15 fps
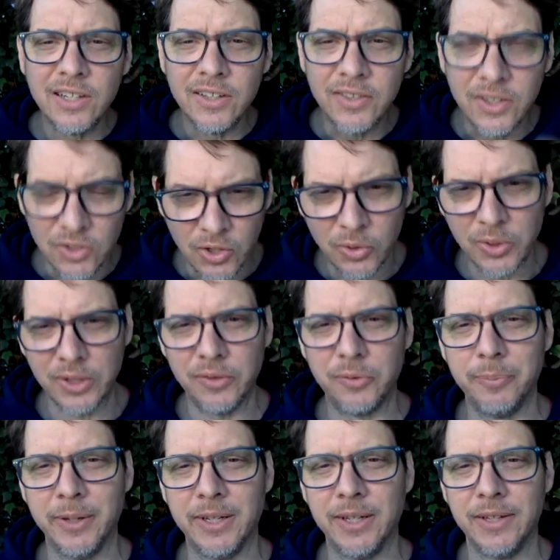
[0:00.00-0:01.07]
that Dogen
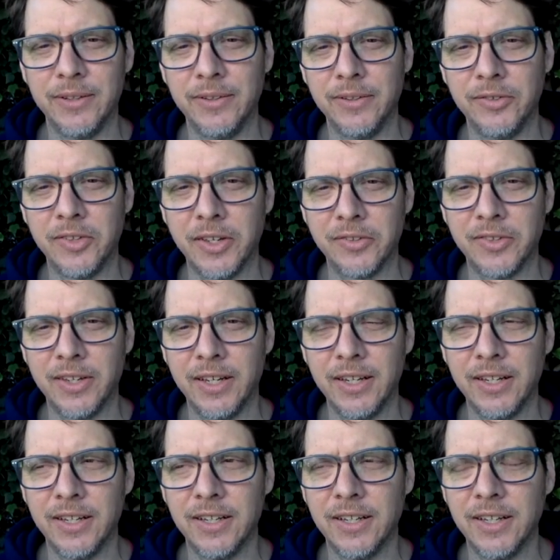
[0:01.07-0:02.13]
is making in this essay.